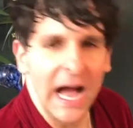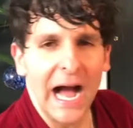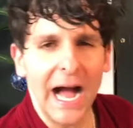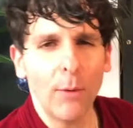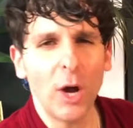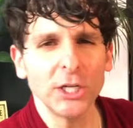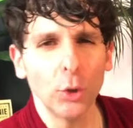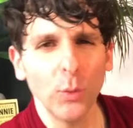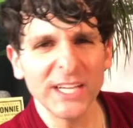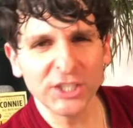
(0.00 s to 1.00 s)
I want to
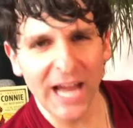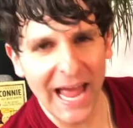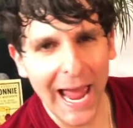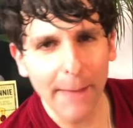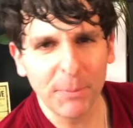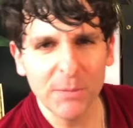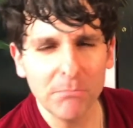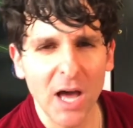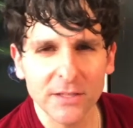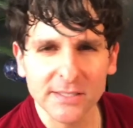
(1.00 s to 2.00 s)
wish a happy
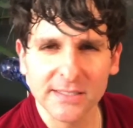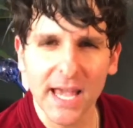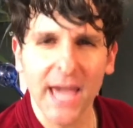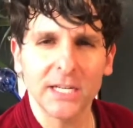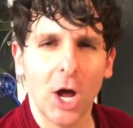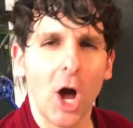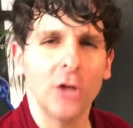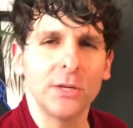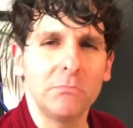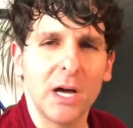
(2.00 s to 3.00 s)
Mother's Day to all
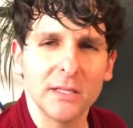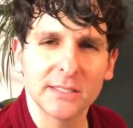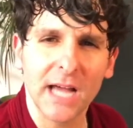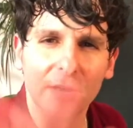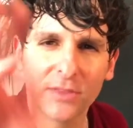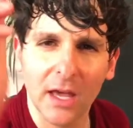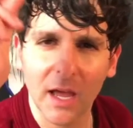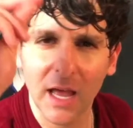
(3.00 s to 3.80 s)
the mothers out there.